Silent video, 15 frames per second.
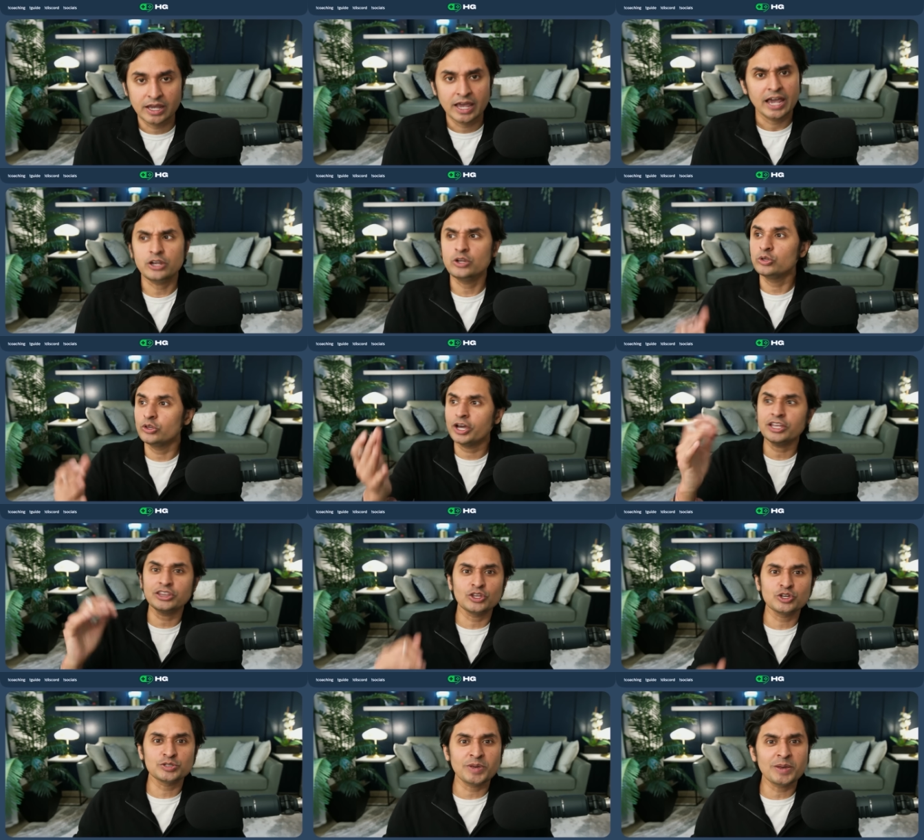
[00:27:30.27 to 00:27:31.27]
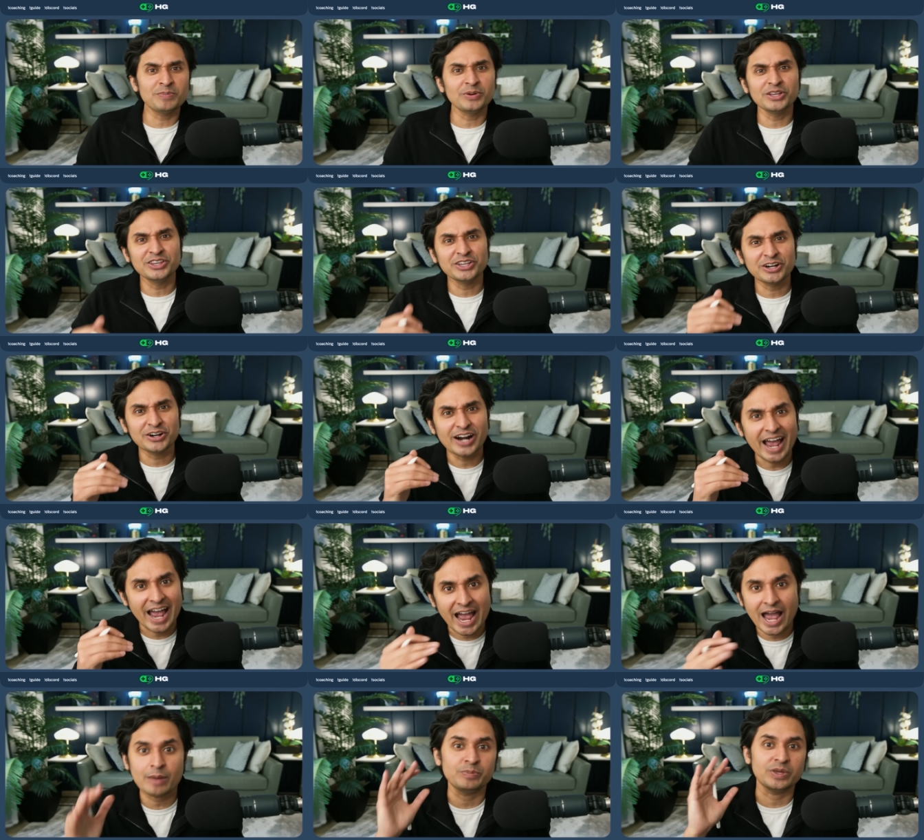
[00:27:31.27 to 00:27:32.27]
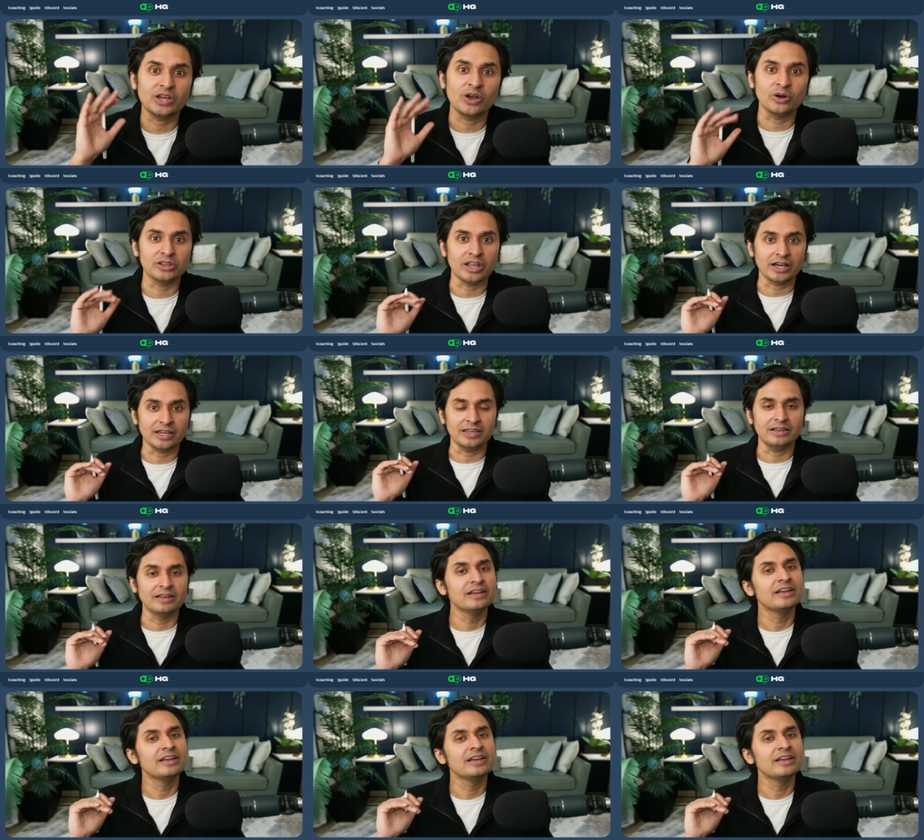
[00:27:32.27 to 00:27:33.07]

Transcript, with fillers: And you look at those people and they're happy go lucky.